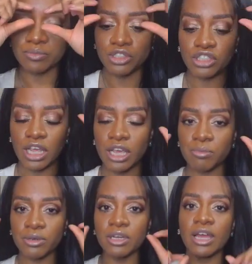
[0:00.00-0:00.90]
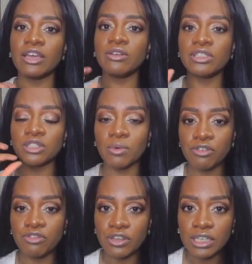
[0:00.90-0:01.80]
shape and you just want to
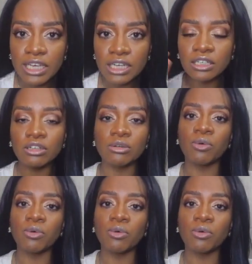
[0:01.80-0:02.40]
fill in a little